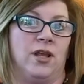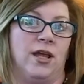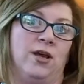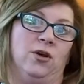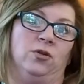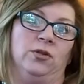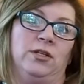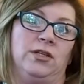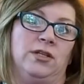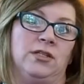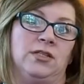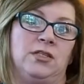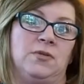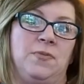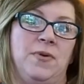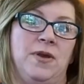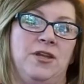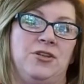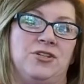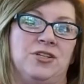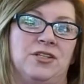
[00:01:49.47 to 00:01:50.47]
I only did
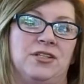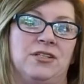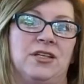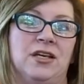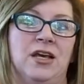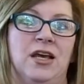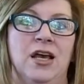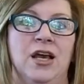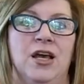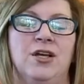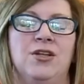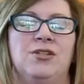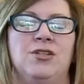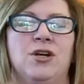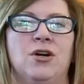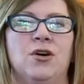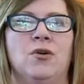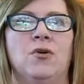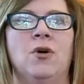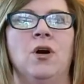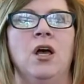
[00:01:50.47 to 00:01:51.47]
speeches.
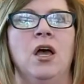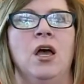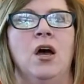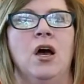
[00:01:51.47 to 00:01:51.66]
So